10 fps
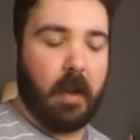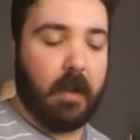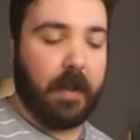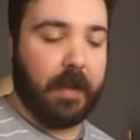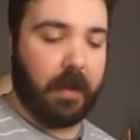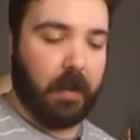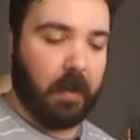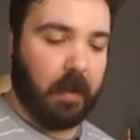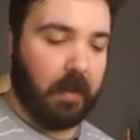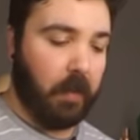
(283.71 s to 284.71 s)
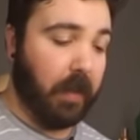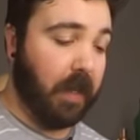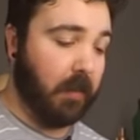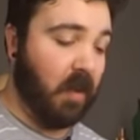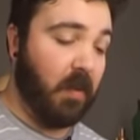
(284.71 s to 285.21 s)
They're really
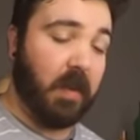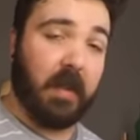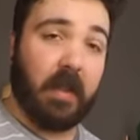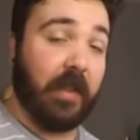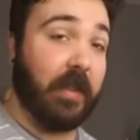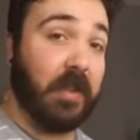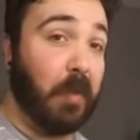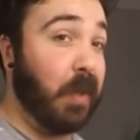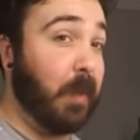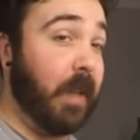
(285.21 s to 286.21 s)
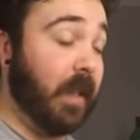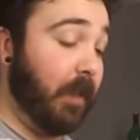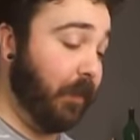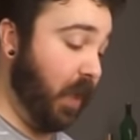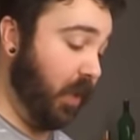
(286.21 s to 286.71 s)
small ones and they're super spicy,
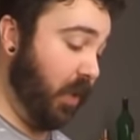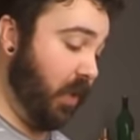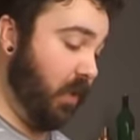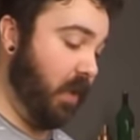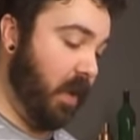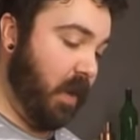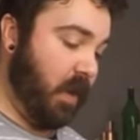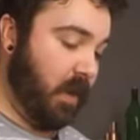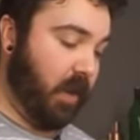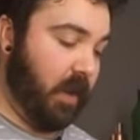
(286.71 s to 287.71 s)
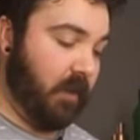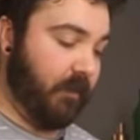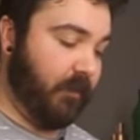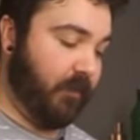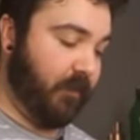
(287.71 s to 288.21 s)
so you know,
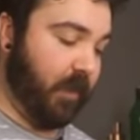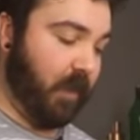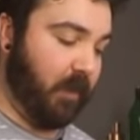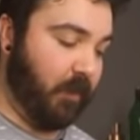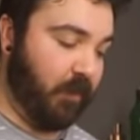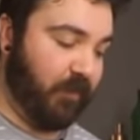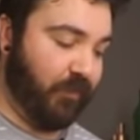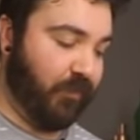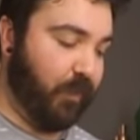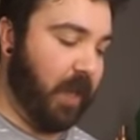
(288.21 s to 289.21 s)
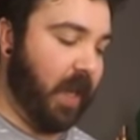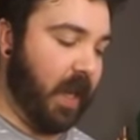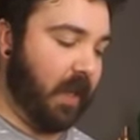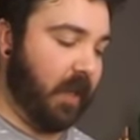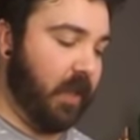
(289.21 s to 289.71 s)
be
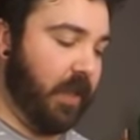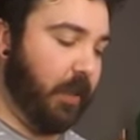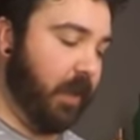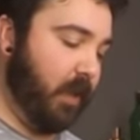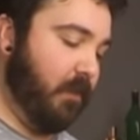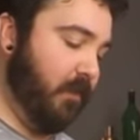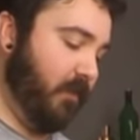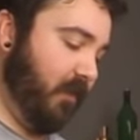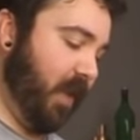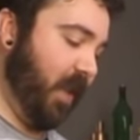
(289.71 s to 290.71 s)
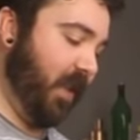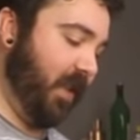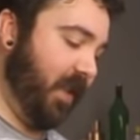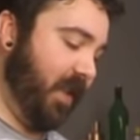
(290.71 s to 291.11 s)
kind of stingy with them because